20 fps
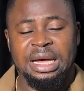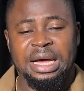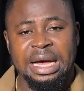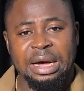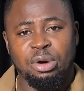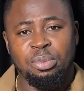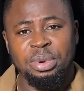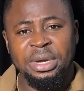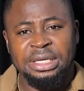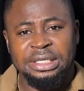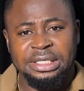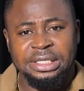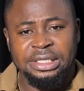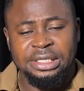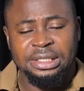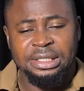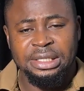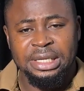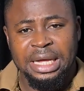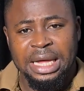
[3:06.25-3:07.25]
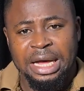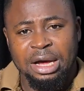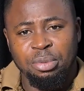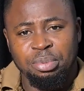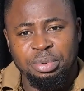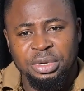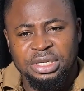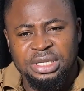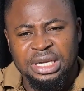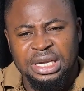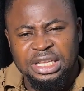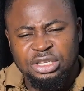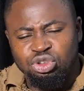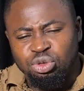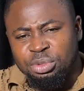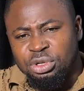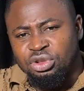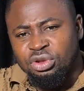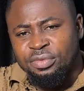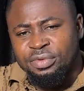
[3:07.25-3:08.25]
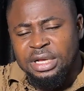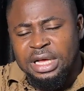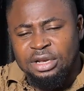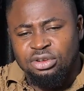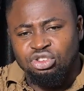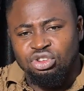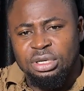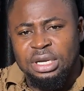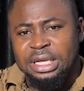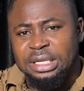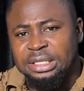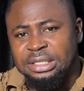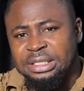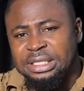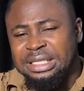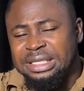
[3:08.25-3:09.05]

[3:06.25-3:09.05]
I will play the little bit of Iyanu then